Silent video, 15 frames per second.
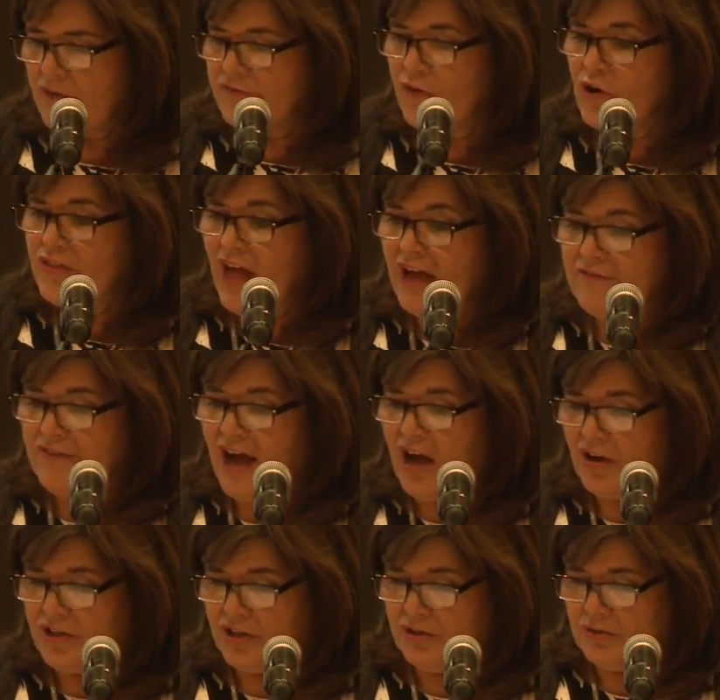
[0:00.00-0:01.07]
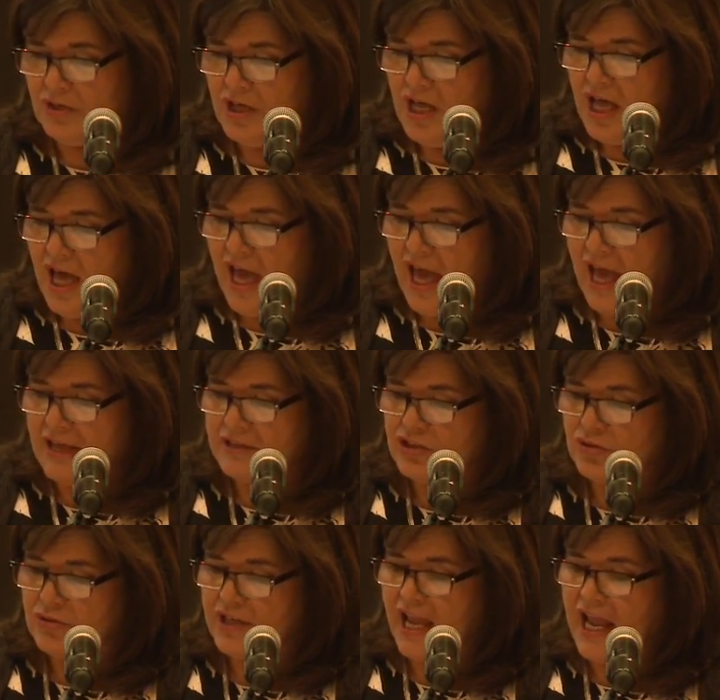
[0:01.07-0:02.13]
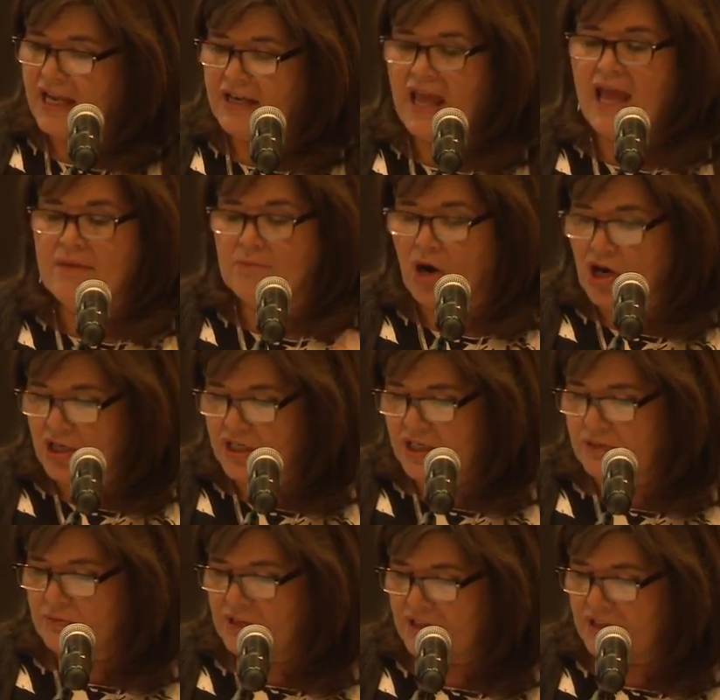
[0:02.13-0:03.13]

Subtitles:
for that value and create a market